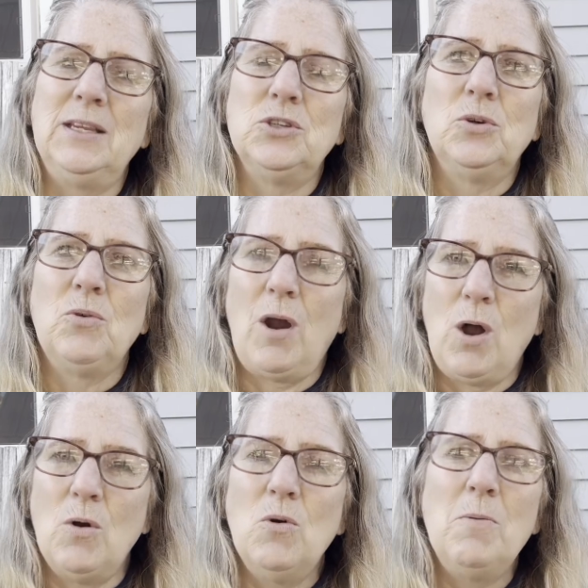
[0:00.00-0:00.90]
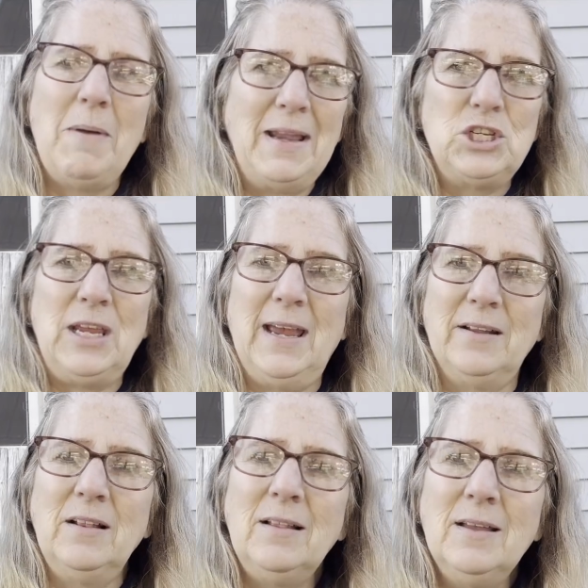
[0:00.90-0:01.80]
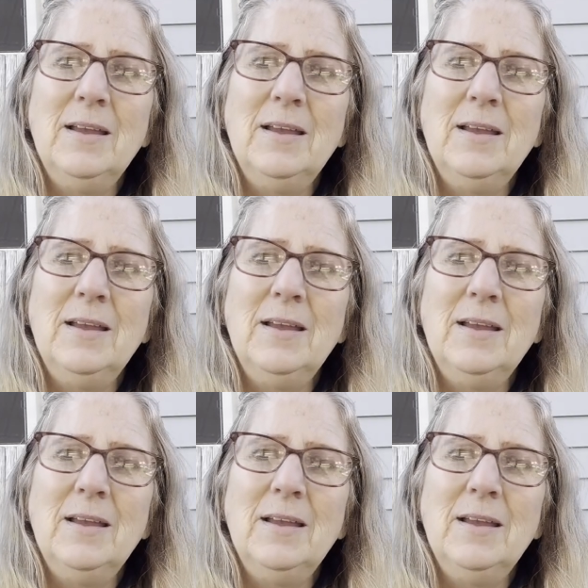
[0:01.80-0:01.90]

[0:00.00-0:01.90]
to grow my channel,